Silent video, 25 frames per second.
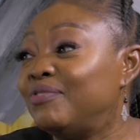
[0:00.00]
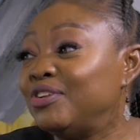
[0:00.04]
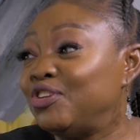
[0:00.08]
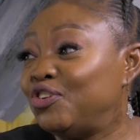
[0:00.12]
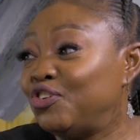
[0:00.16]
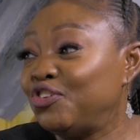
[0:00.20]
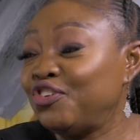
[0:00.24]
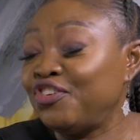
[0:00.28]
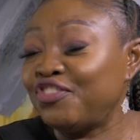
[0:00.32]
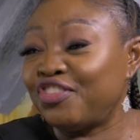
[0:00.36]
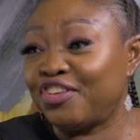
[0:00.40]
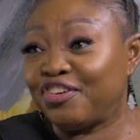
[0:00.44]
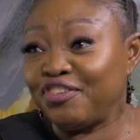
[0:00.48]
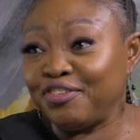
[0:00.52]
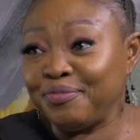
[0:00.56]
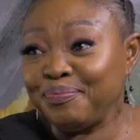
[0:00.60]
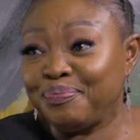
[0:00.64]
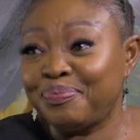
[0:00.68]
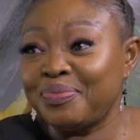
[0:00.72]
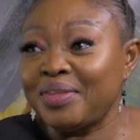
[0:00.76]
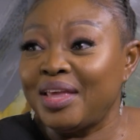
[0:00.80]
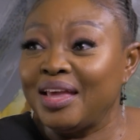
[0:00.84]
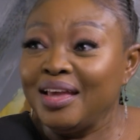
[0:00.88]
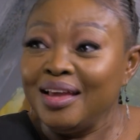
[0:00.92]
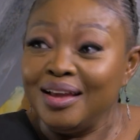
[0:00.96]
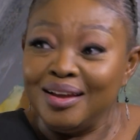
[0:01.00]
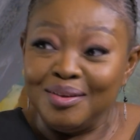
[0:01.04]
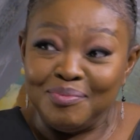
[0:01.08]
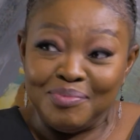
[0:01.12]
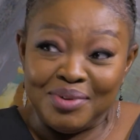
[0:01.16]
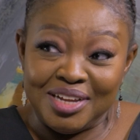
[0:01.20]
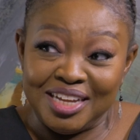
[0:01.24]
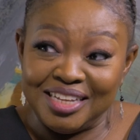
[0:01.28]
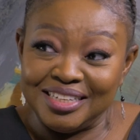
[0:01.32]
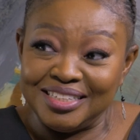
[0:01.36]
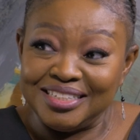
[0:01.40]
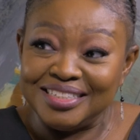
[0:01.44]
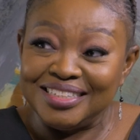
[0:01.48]
have a duck though,
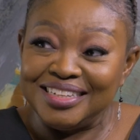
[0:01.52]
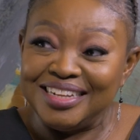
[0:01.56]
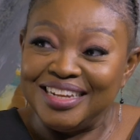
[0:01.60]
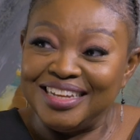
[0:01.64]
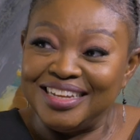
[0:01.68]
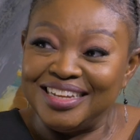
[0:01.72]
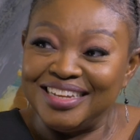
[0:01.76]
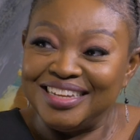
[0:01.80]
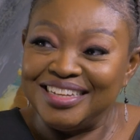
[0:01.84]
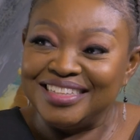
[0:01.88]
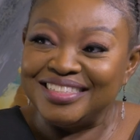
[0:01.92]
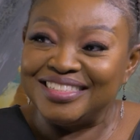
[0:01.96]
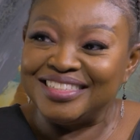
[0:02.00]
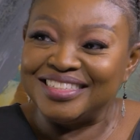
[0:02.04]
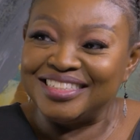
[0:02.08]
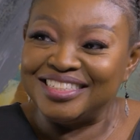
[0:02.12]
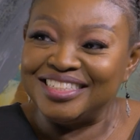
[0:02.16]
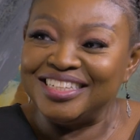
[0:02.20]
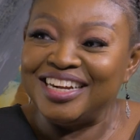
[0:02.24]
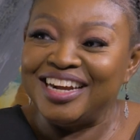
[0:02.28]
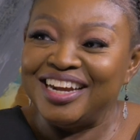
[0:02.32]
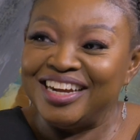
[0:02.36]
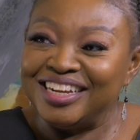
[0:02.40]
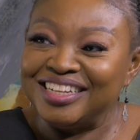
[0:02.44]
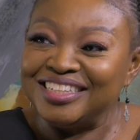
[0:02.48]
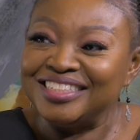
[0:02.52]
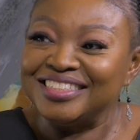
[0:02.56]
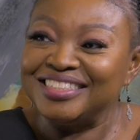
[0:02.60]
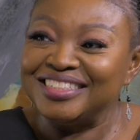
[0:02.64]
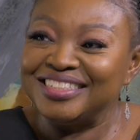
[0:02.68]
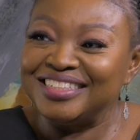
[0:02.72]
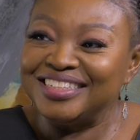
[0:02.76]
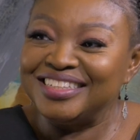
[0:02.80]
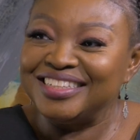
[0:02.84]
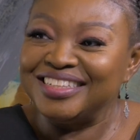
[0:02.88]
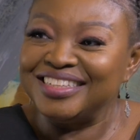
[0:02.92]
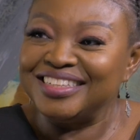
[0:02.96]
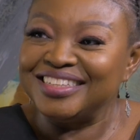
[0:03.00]
but as a
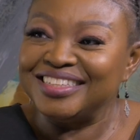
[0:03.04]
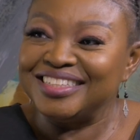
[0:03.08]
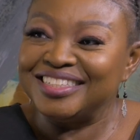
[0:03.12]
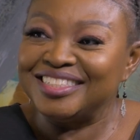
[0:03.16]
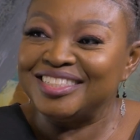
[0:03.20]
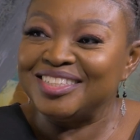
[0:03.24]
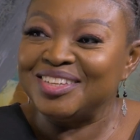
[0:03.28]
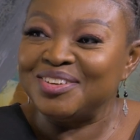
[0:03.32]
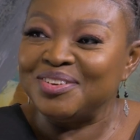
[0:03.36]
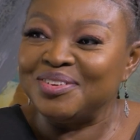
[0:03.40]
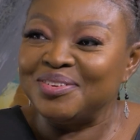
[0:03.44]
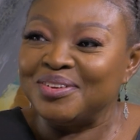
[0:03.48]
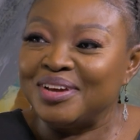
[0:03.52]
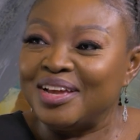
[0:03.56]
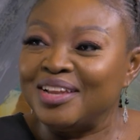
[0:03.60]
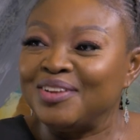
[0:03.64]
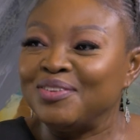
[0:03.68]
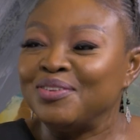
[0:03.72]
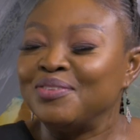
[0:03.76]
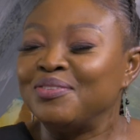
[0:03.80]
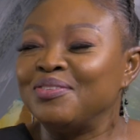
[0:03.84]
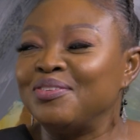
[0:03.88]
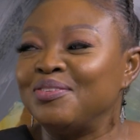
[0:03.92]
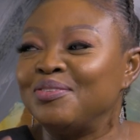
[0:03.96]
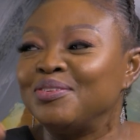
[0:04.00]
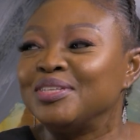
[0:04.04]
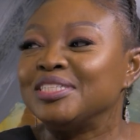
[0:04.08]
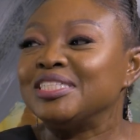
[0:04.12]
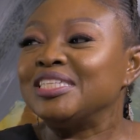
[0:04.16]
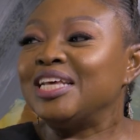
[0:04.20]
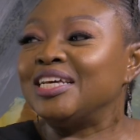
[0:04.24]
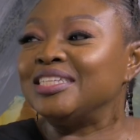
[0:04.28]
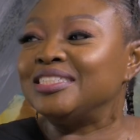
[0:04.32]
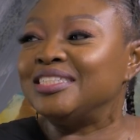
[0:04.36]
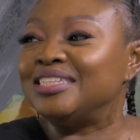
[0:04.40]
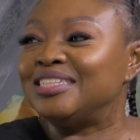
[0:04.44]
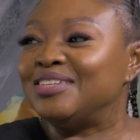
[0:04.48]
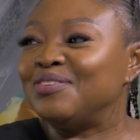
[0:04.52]
child, and we
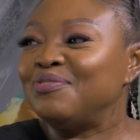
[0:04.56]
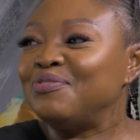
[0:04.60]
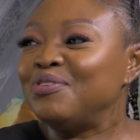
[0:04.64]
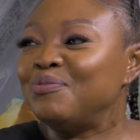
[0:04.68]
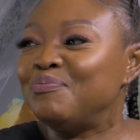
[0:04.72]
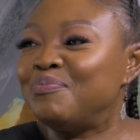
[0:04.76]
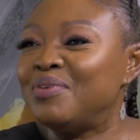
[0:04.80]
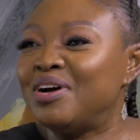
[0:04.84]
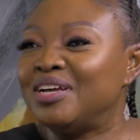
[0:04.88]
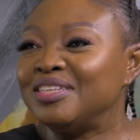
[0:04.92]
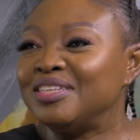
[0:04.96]
started different